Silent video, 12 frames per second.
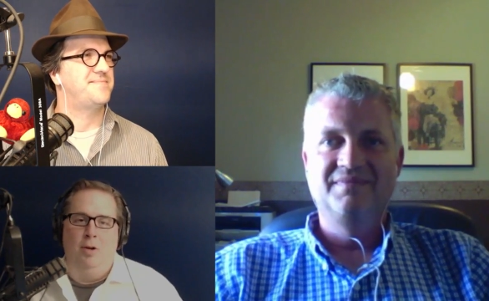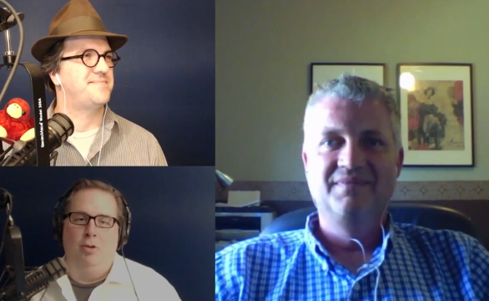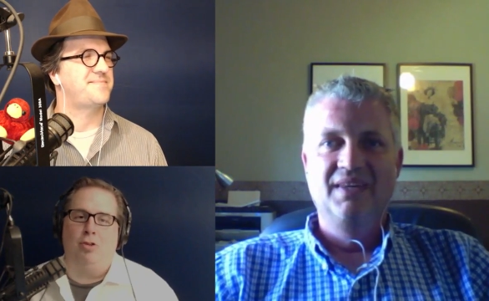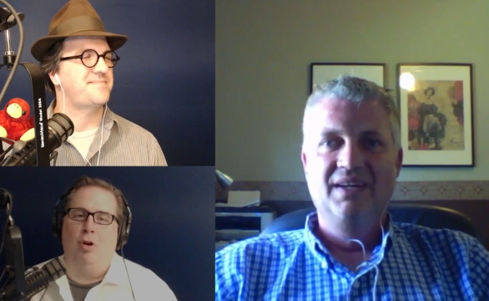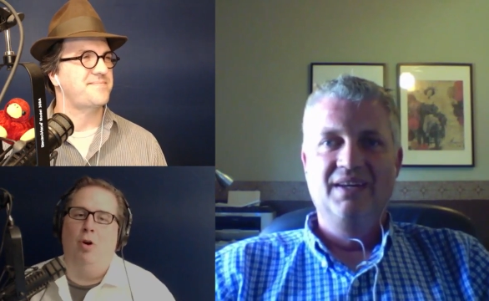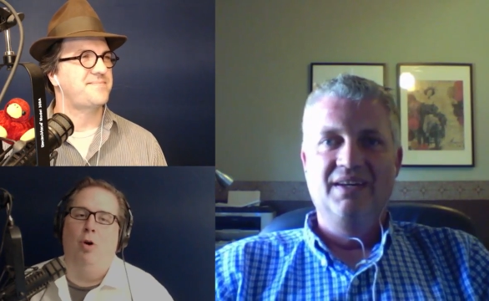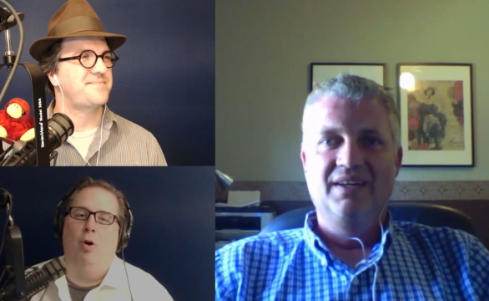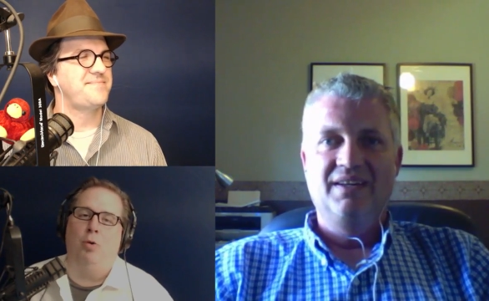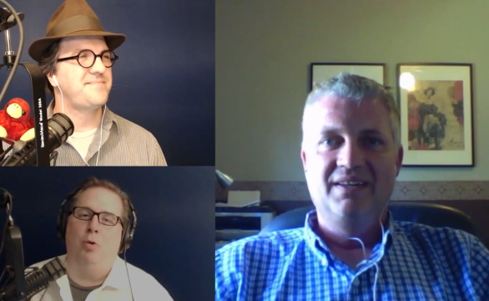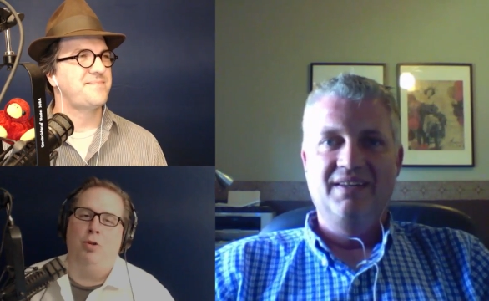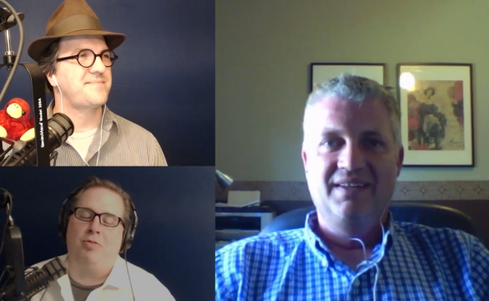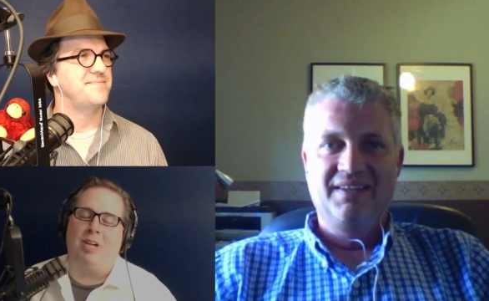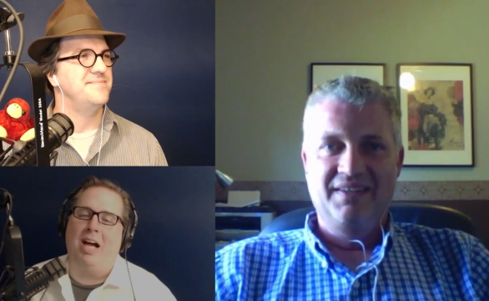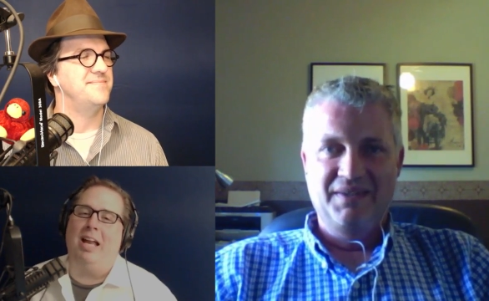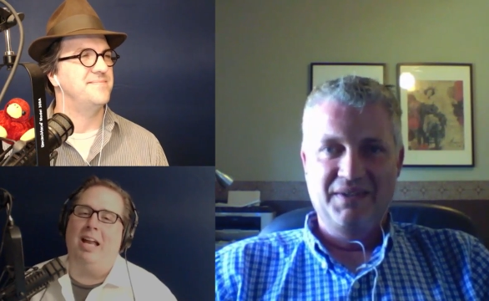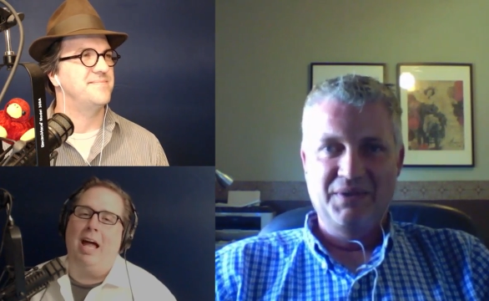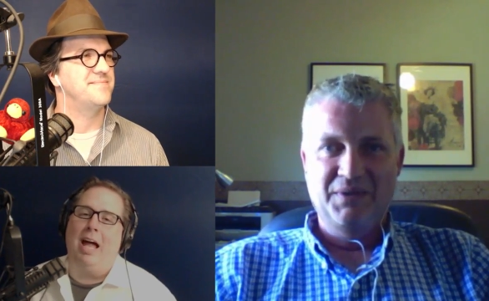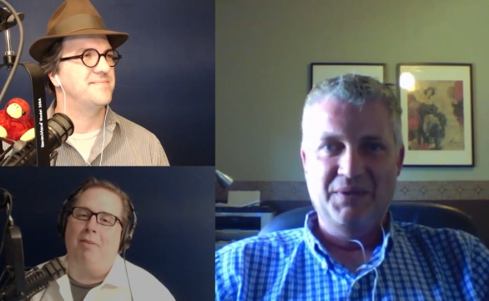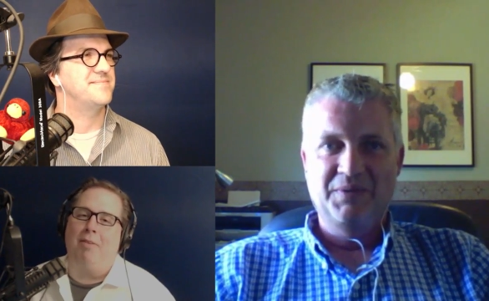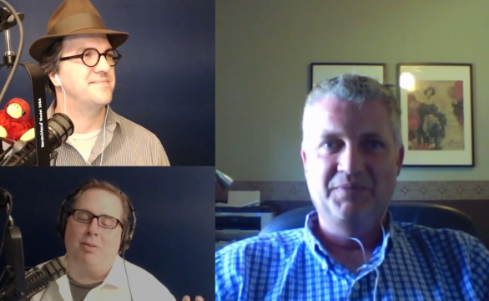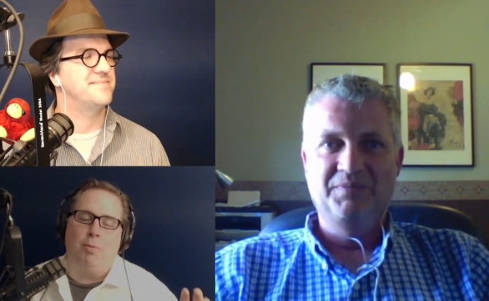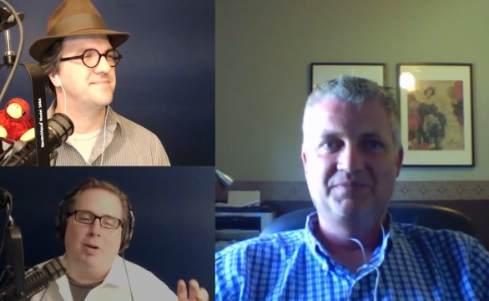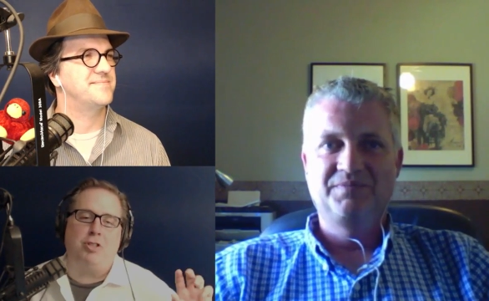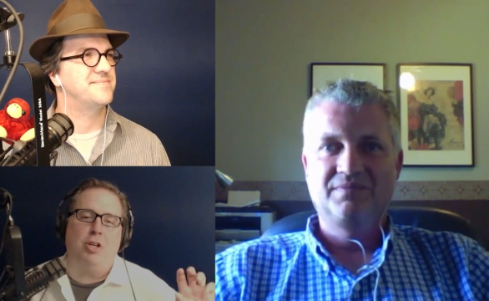Speaker 1: So you've got to have like,
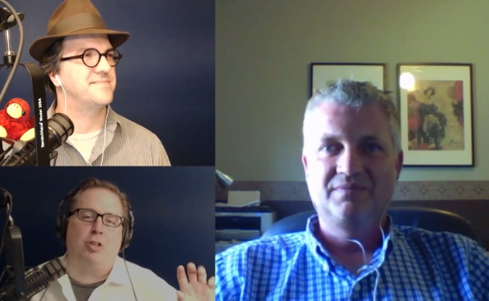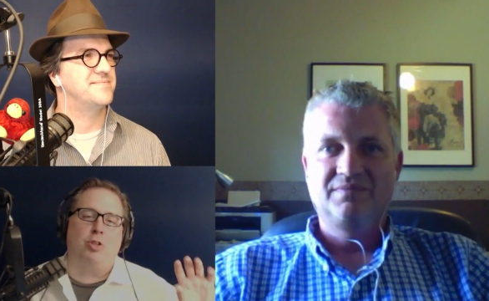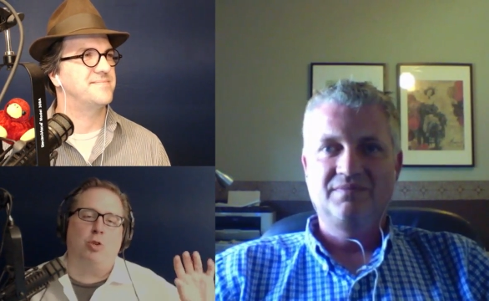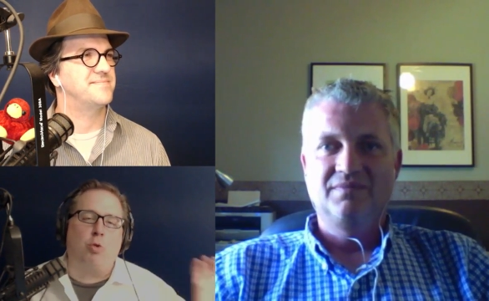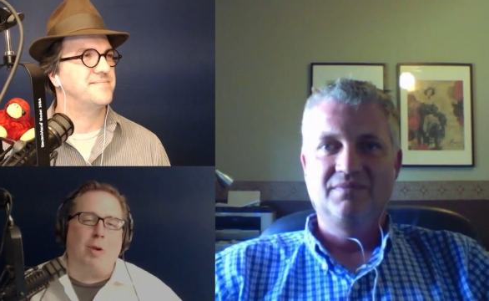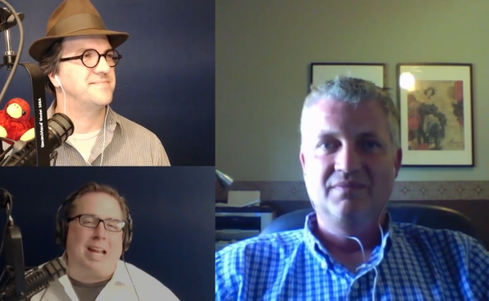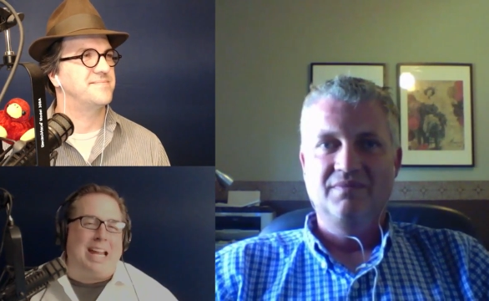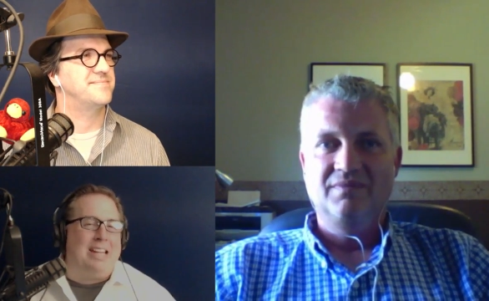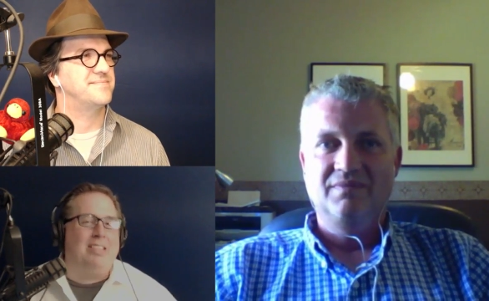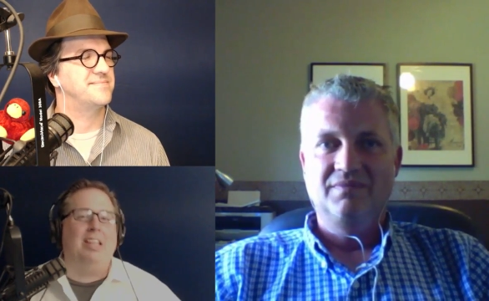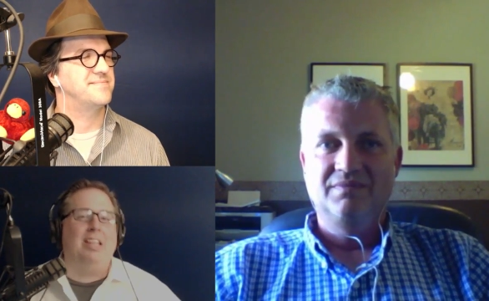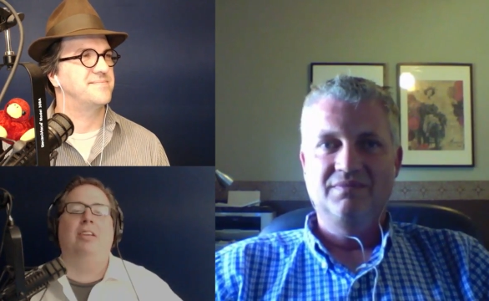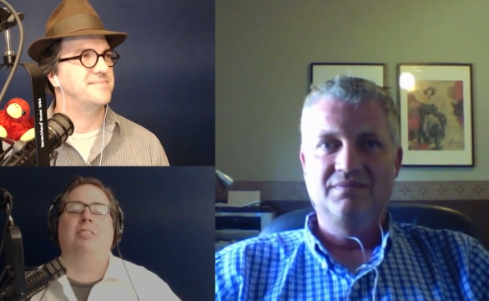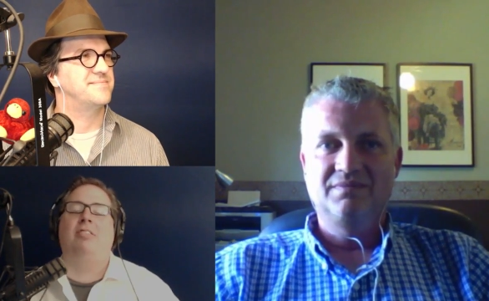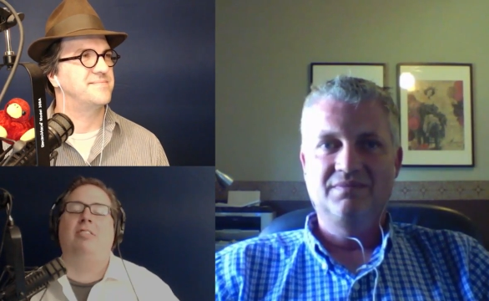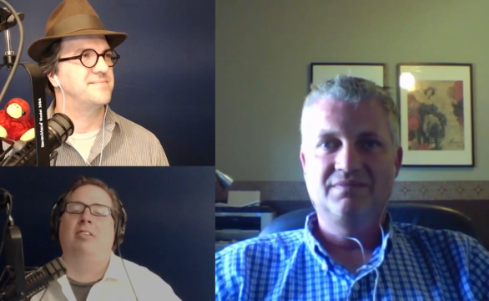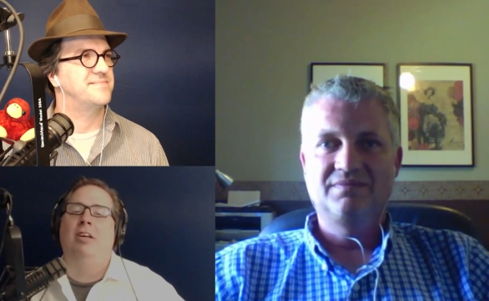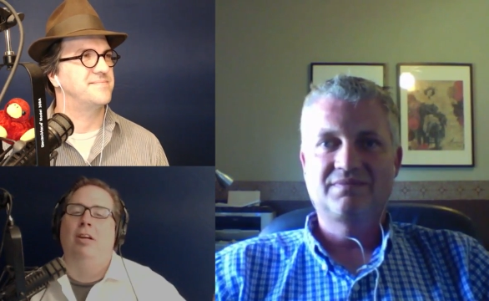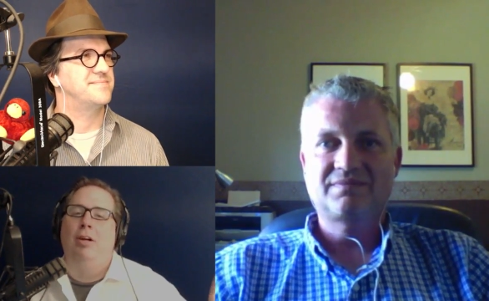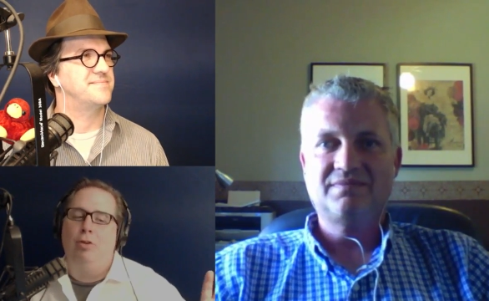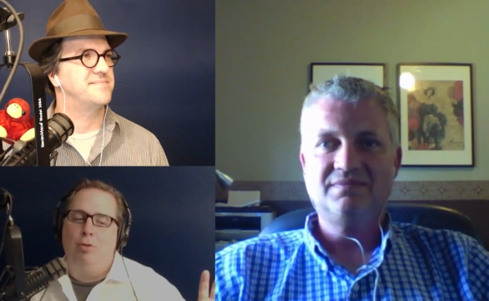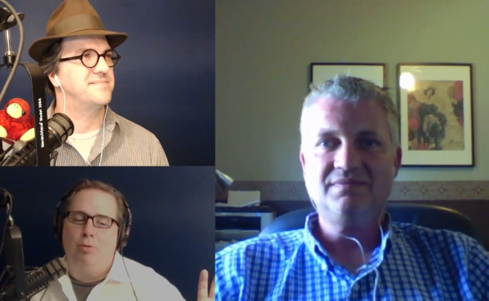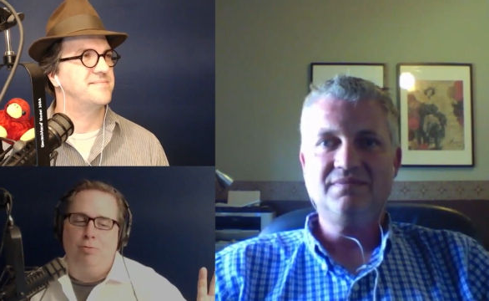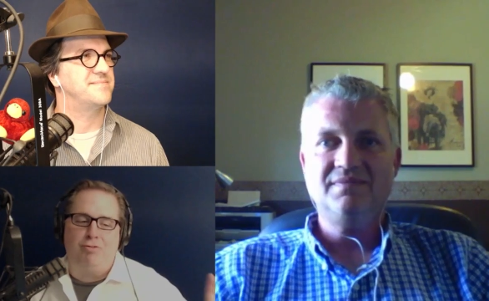what's your craziest
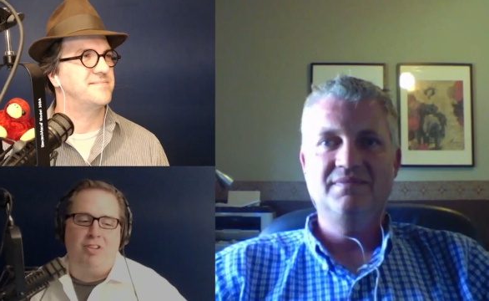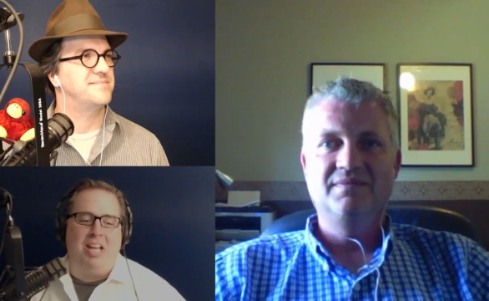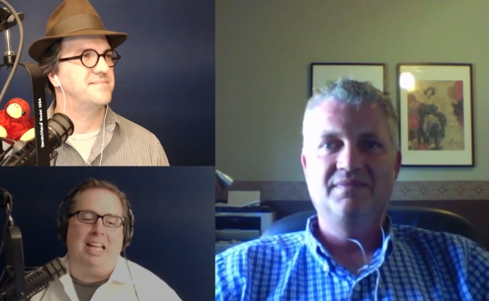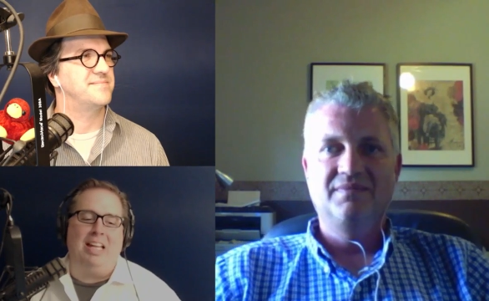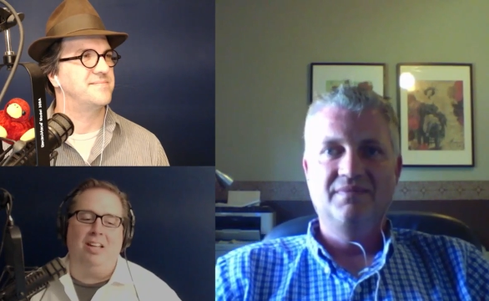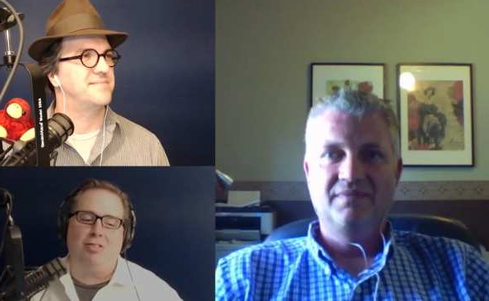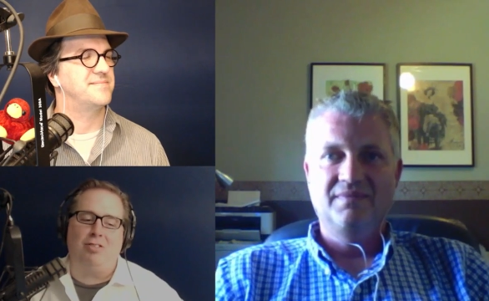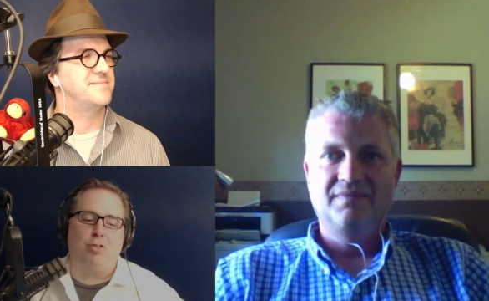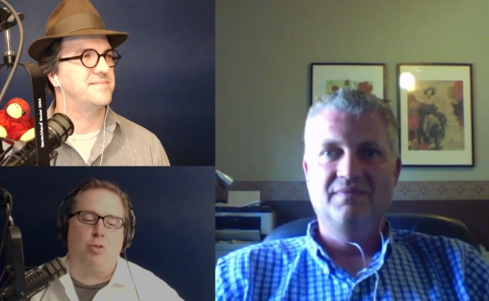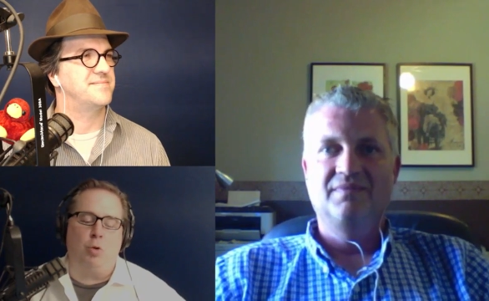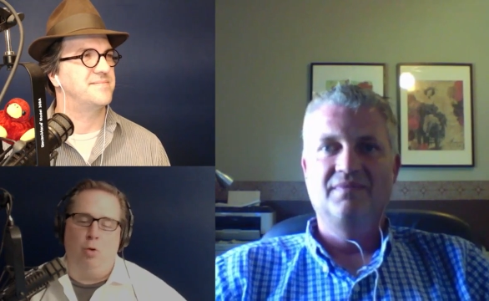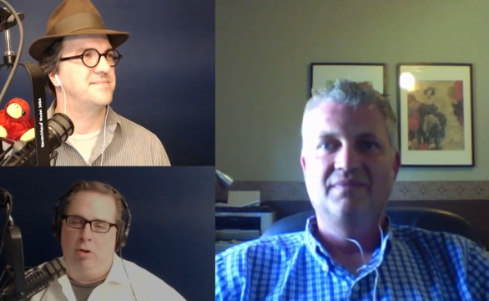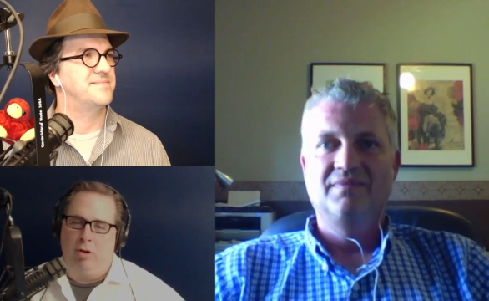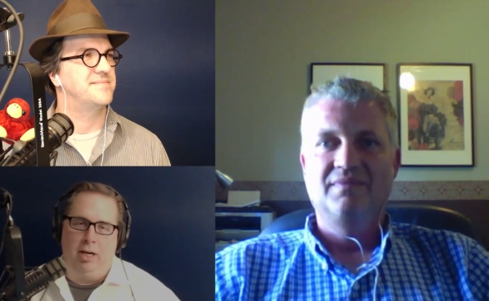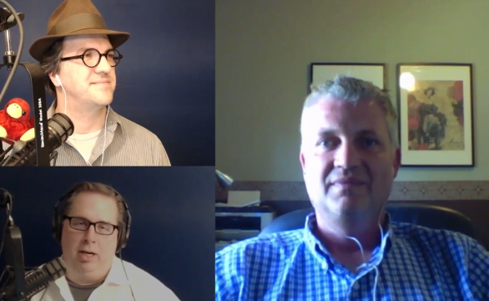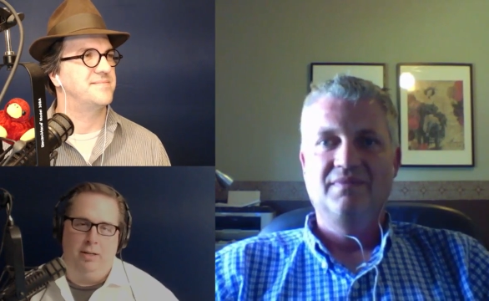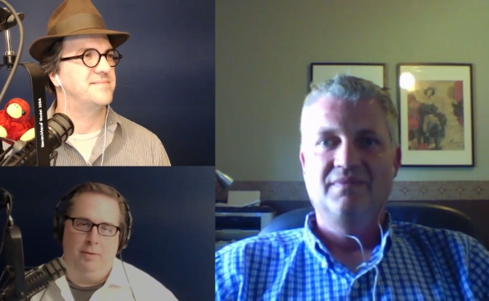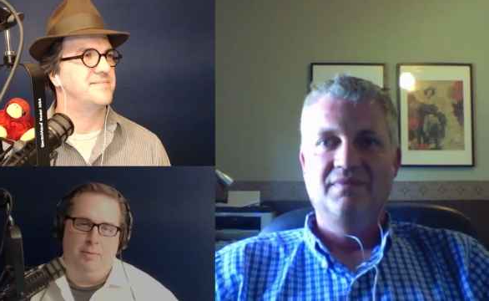Vegas story?